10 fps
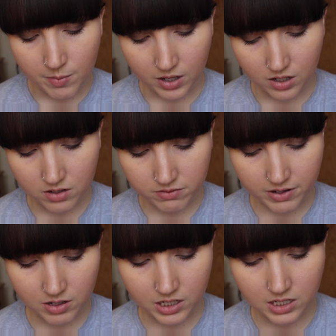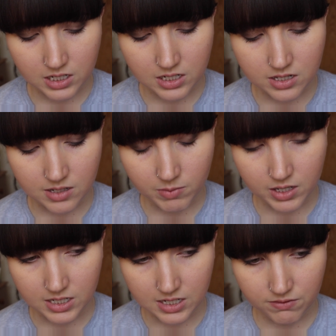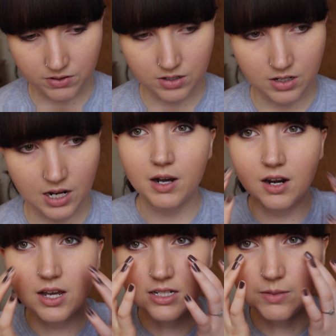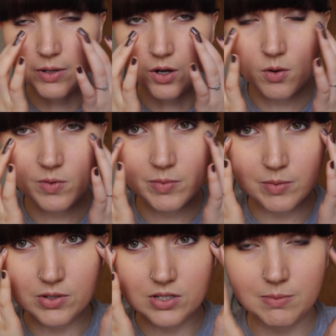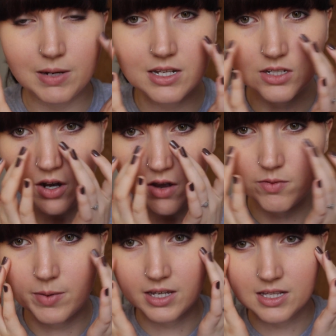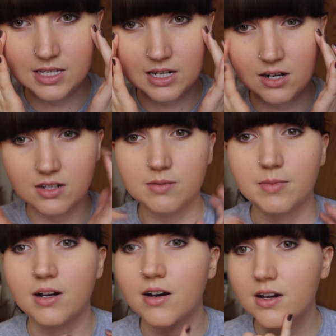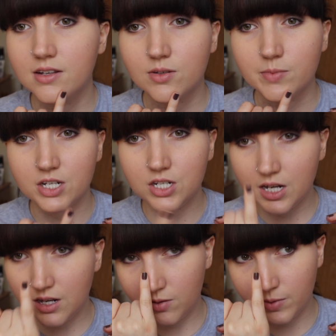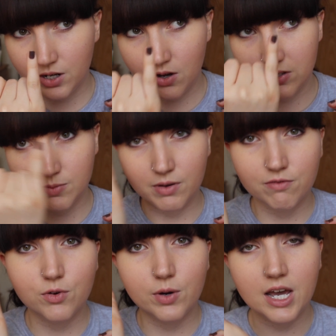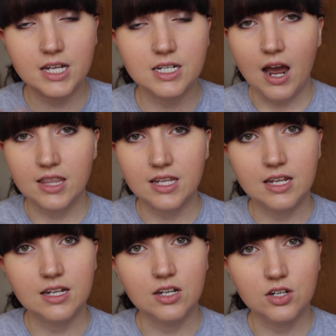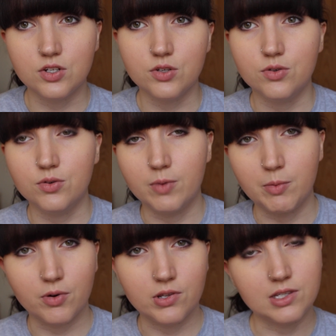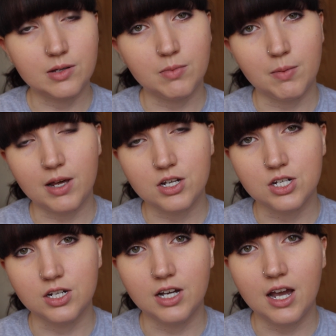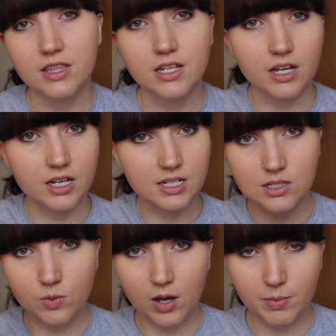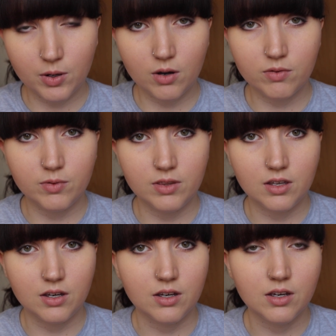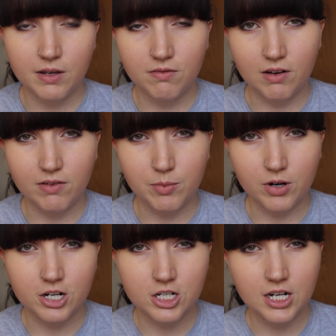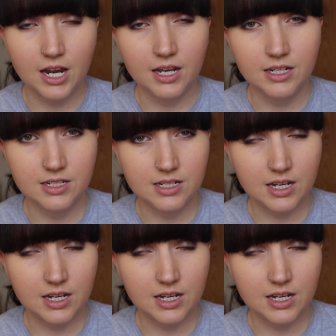but I kind of felt like I needed something different. I like to put it on with my beauty blender over my concealer under my eyes, on my chin, on my nose and my forehead, and then do my bronzer, my blusher, and then I swipe it off with a big fluffy brush, and